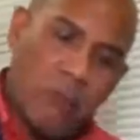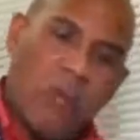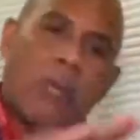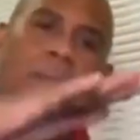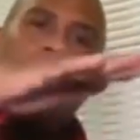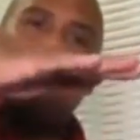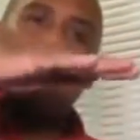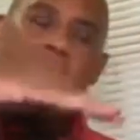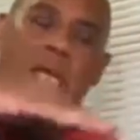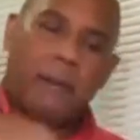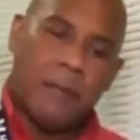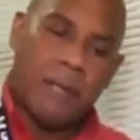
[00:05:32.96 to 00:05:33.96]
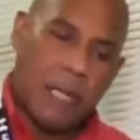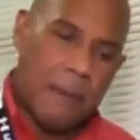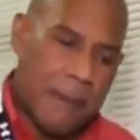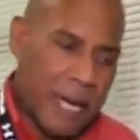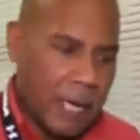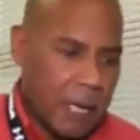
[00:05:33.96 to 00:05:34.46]
it's wanting to bounce up and
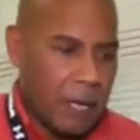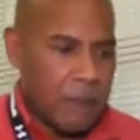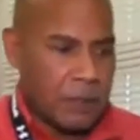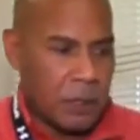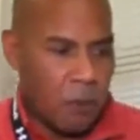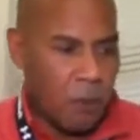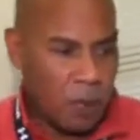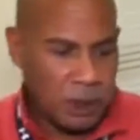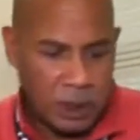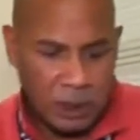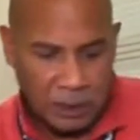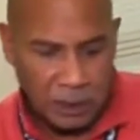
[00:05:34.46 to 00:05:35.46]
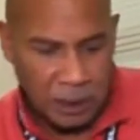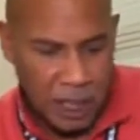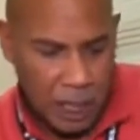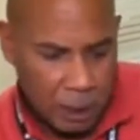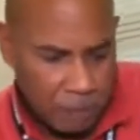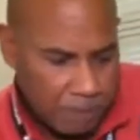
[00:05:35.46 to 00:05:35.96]
come back up. So once it touches
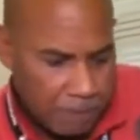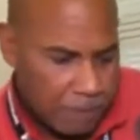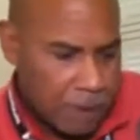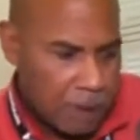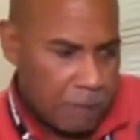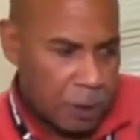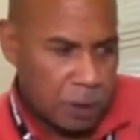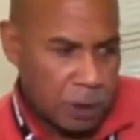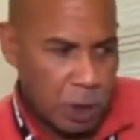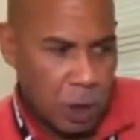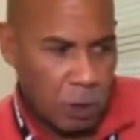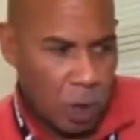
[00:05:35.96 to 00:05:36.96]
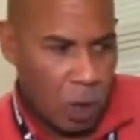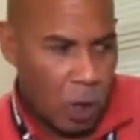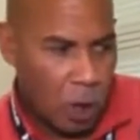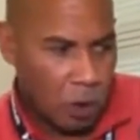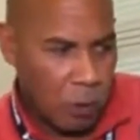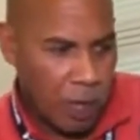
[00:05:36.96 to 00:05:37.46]
down, push the yoke
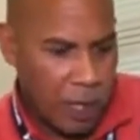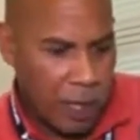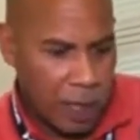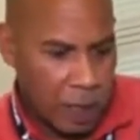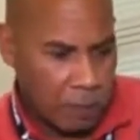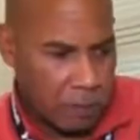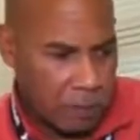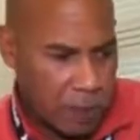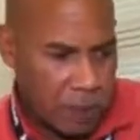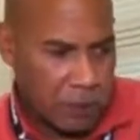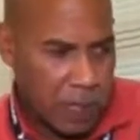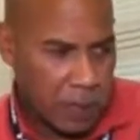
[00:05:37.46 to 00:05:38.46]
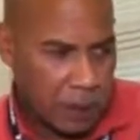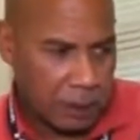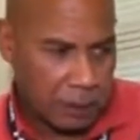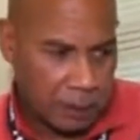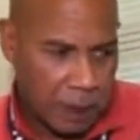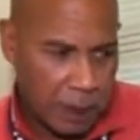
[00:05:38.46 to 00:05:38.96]
all the way in. That's right.
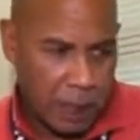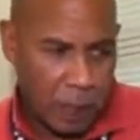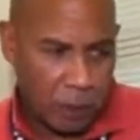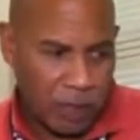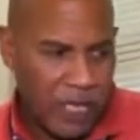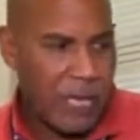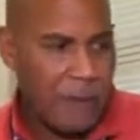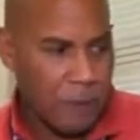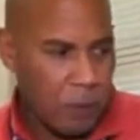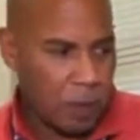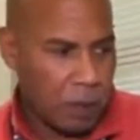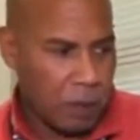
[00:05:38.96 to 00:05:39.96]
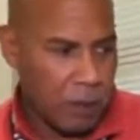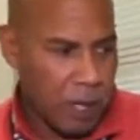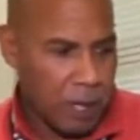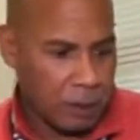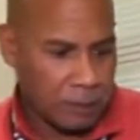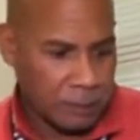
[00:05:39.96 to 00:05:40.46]
And that'll keep you on the
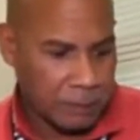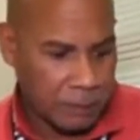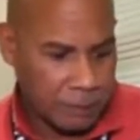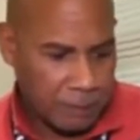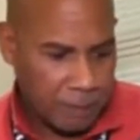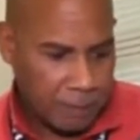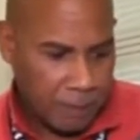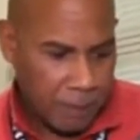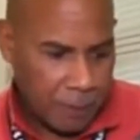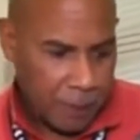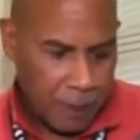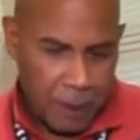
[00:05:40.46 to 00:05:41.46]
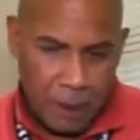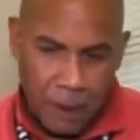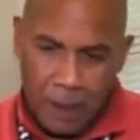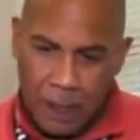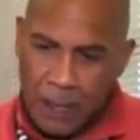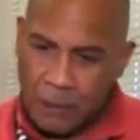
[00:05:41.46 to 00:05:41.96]
ground.
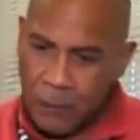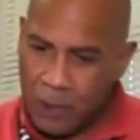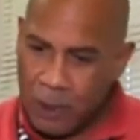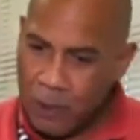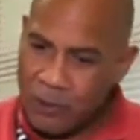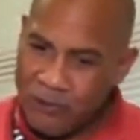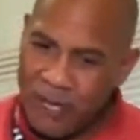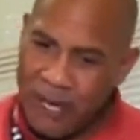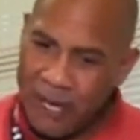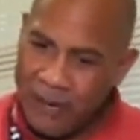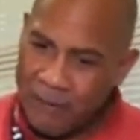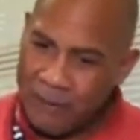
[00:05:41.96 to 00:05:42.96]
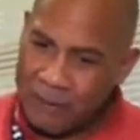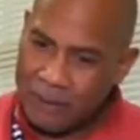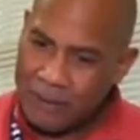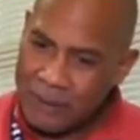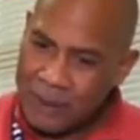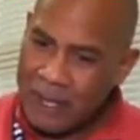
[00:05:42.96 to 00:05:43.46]
And guess what? You survived.
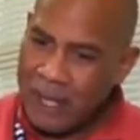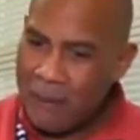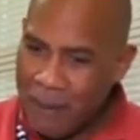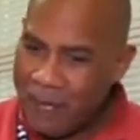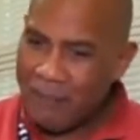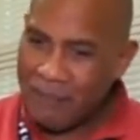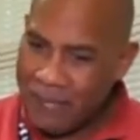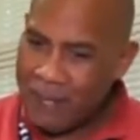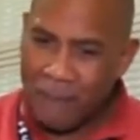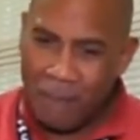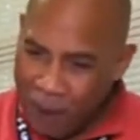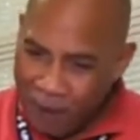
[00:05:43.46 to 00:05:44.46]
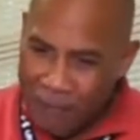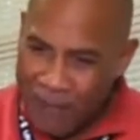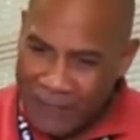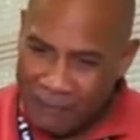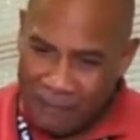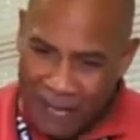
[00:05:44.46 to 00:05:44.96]
Now, I might have needed a barf
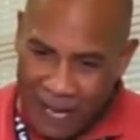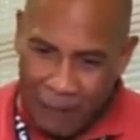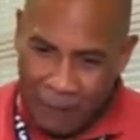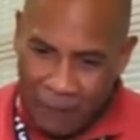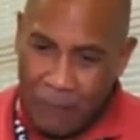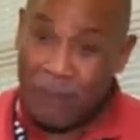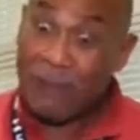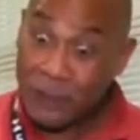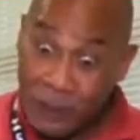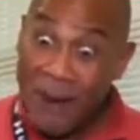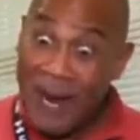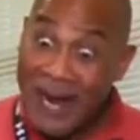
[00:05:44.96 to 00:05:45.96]
bag to fly with you, but you